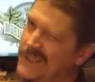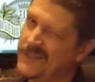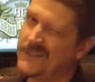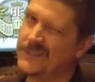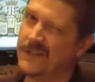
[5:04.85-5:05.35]

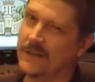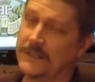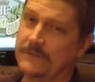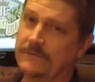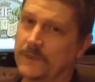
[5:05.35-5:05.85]
use a
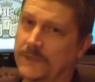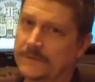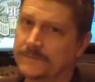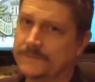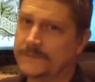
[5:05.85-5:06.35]
slightly different
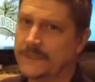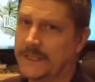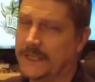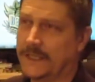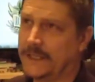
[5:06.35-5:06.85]
one
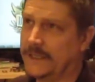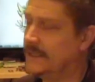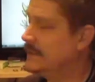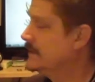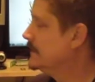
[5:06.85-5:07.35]
in